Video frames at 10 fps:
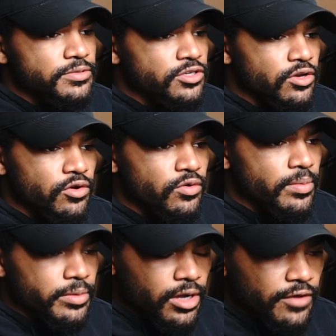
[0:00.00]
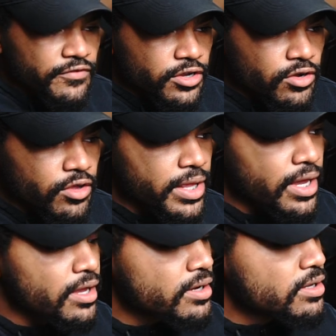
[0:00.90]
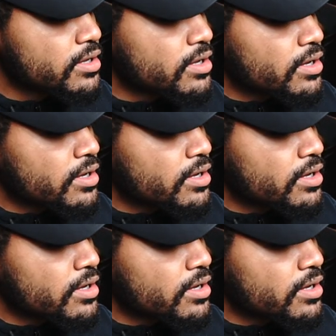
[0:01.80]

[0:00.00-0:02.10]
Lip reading: so confident on that.